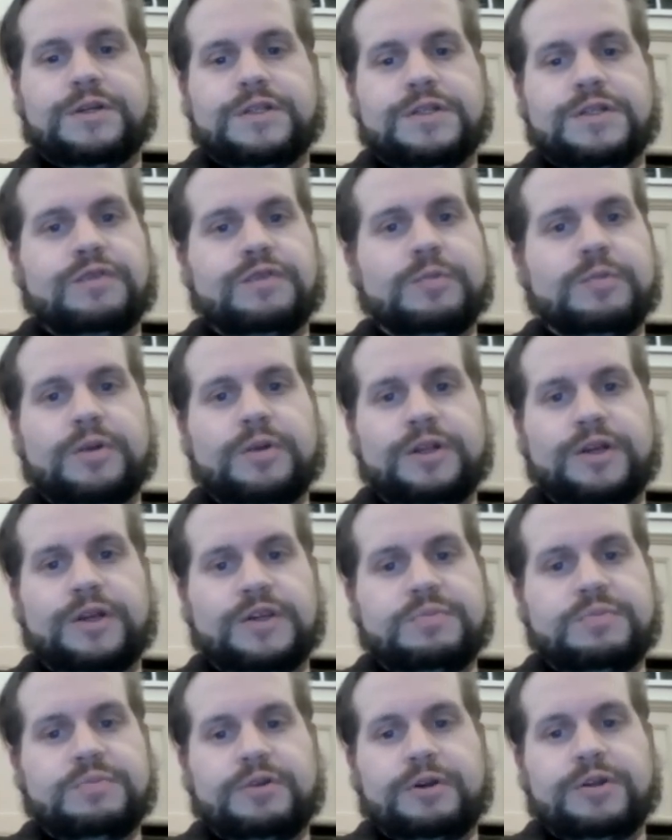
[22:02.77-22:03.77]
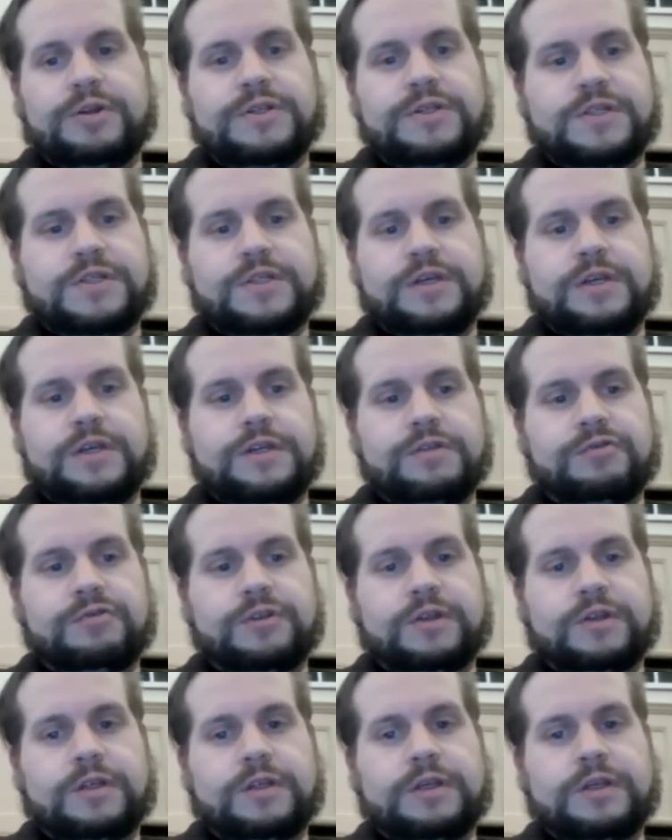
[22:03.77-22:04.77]
because everybody experiences that
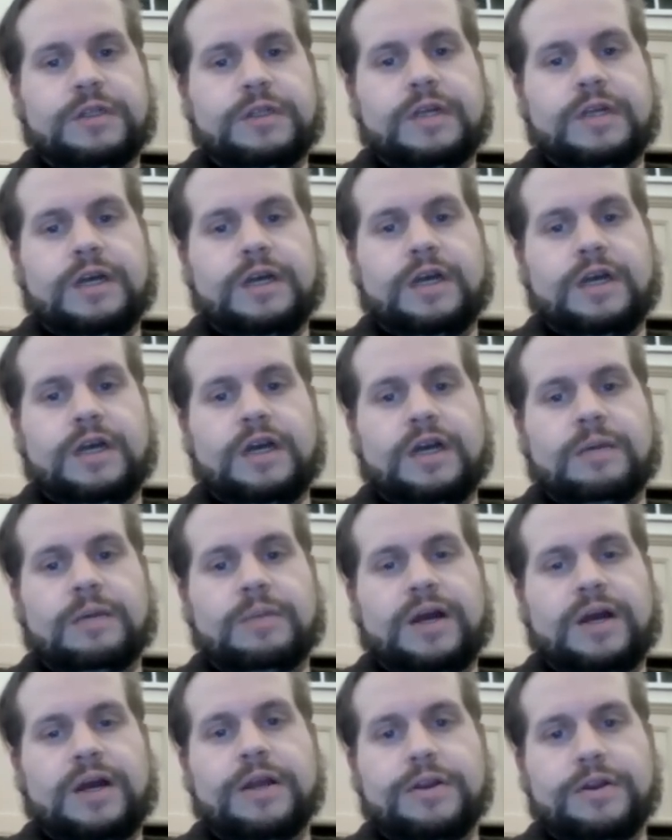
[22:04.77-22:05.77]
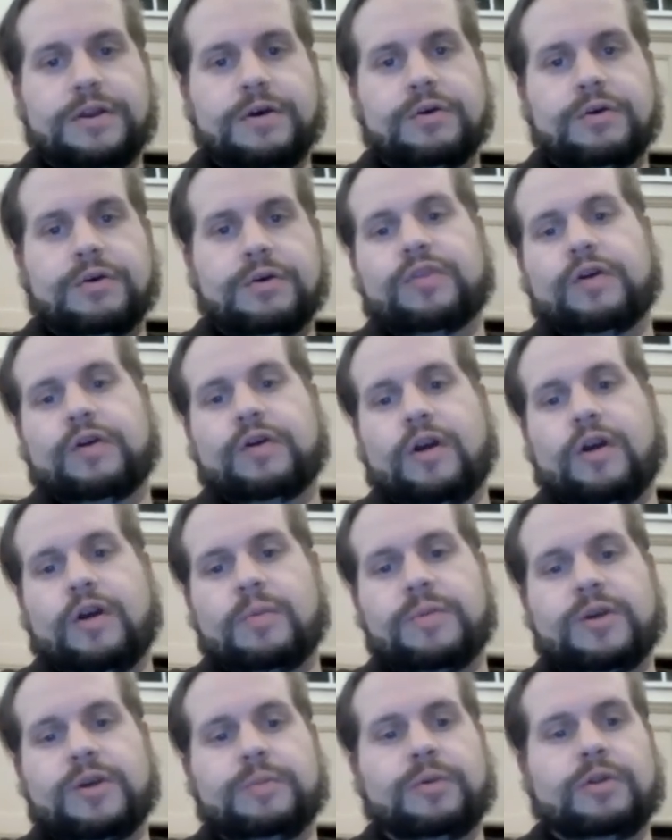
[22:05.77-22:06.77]
differently. I know that there are
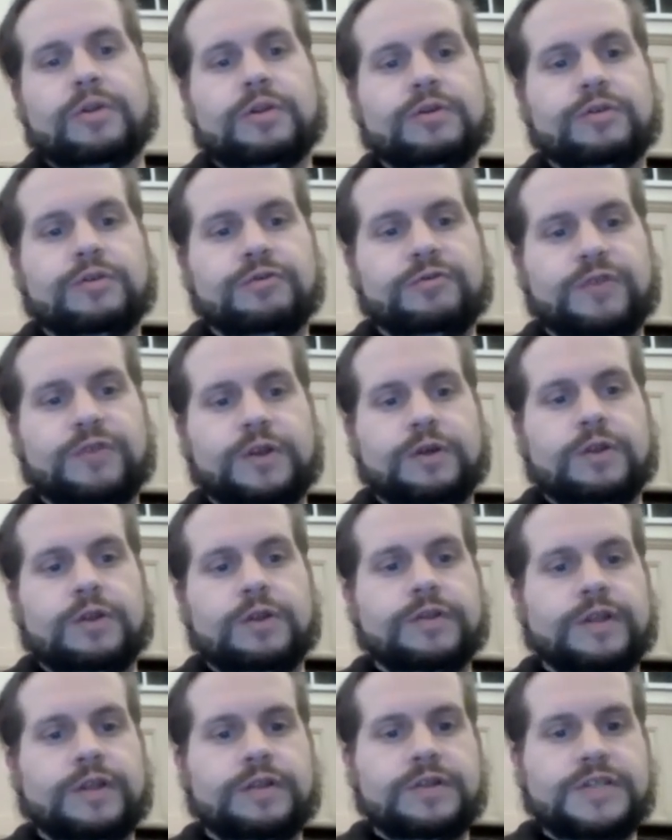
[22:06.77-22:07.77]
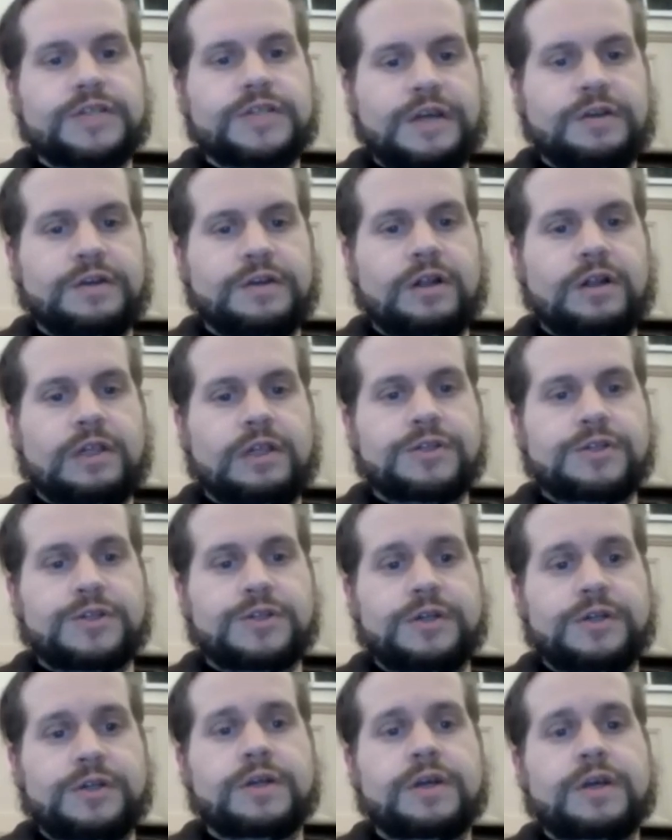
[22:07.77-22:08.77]
people who feel that the
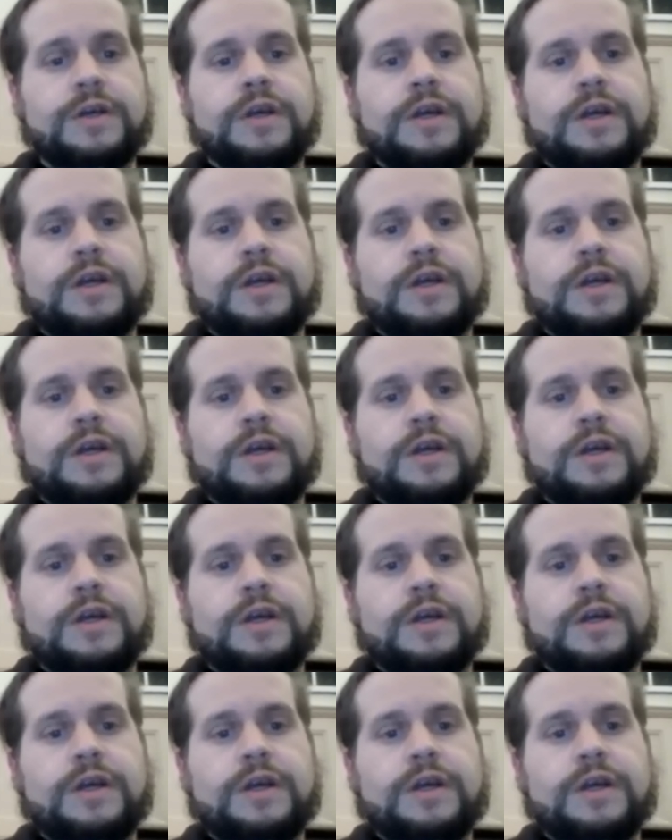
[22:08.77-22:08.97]
technology